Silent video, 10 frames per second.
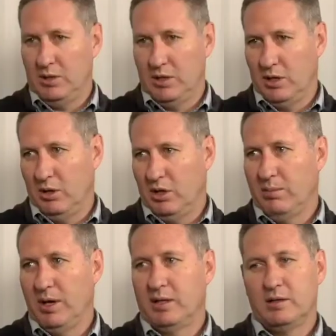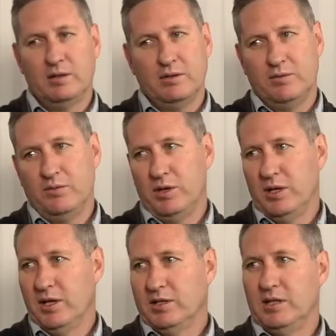we know a lot about, uh, for
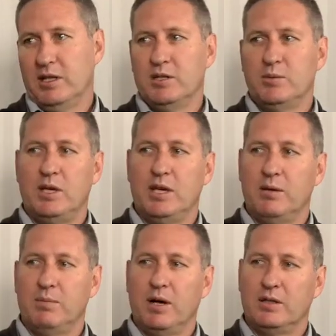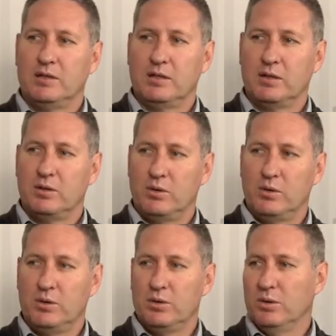years and years we hear about uh,
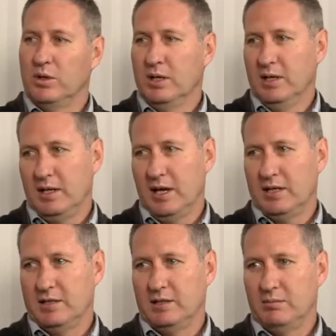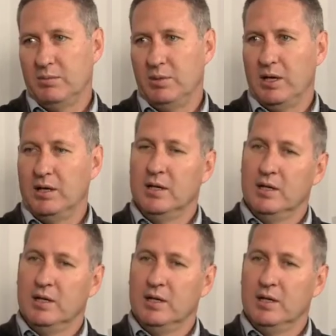Kudu gas in Namibia,